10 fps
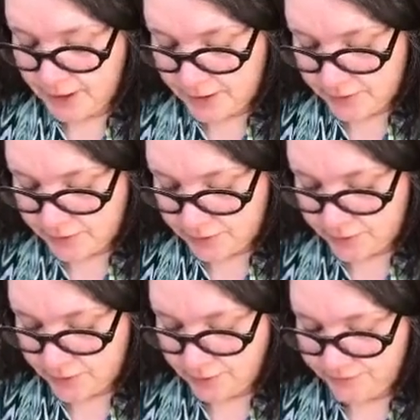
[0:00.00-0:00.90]

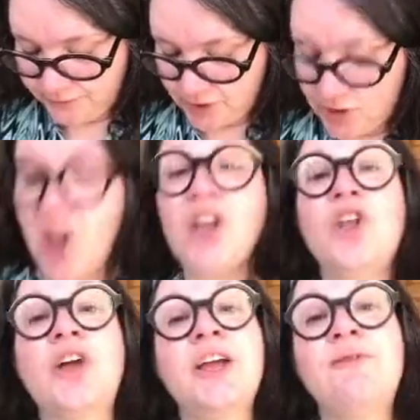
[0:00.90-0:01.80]
so not
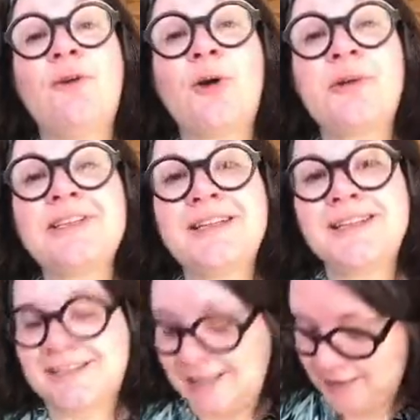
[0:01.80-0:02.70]
looking forward to
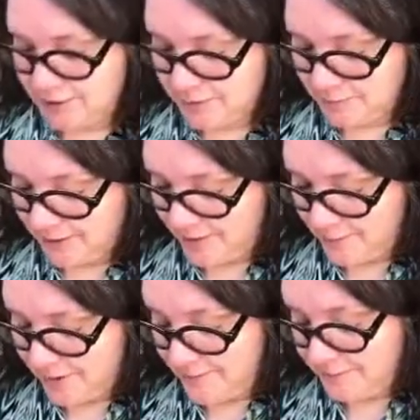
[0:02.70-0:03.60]
this, let's just put it that
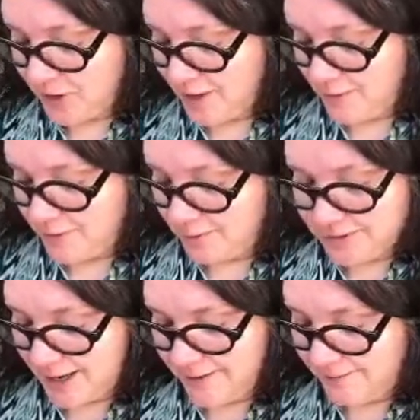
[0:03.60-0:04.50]
way. But it was
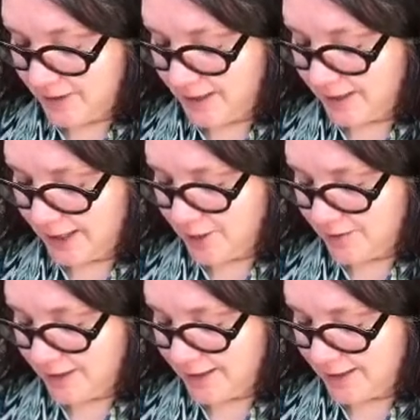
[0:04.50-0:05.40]
kind of funny, like, you'd
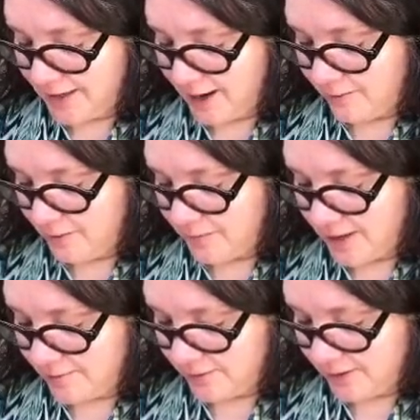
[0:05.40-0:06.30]
think that I would be
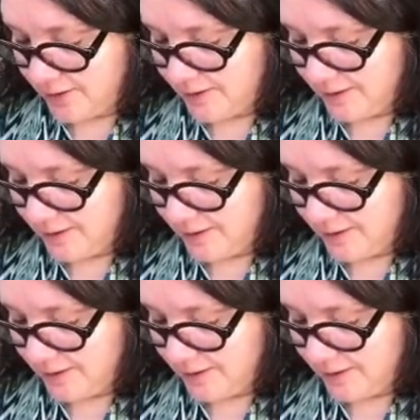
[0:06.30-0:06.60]
able to